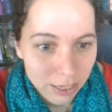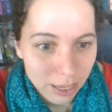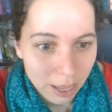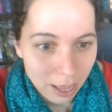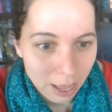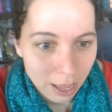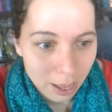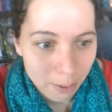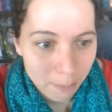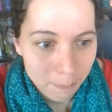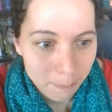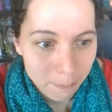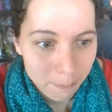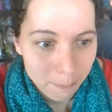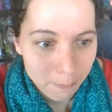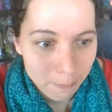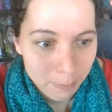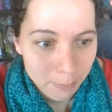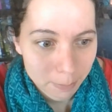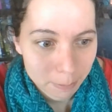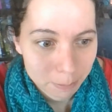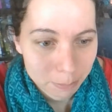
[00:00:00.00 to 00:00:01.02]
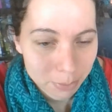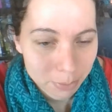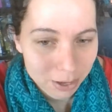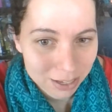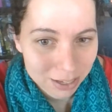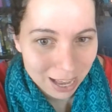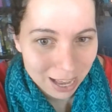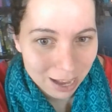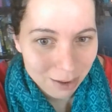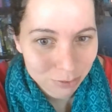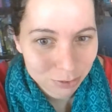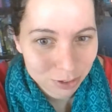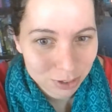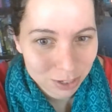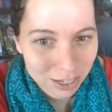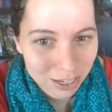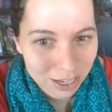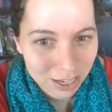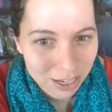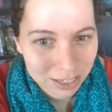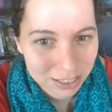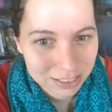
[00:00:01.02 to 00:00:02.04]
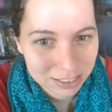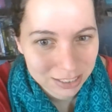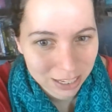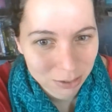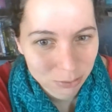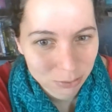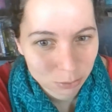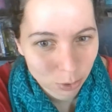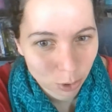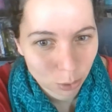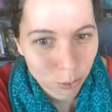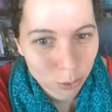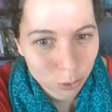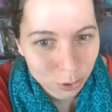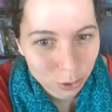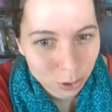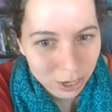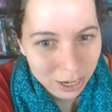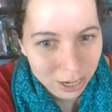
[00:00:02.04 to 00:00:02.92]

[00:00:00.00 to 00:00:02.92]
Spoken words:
Um, but after the Second World War,